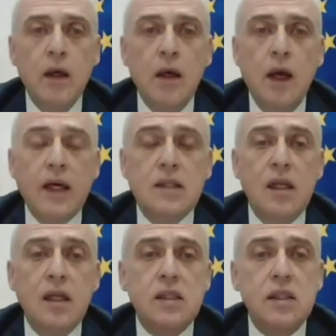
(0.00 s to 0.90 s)

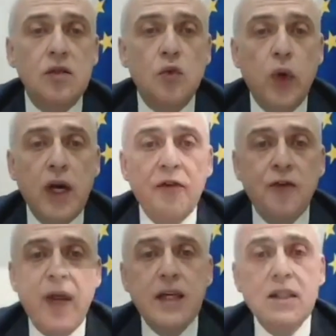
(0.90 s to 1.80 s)
Excellencies, we are
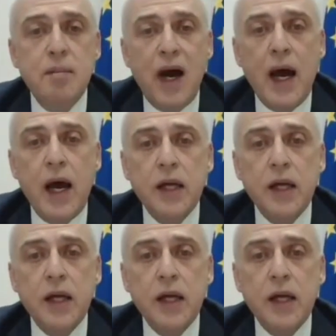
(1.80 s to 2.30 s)
faced by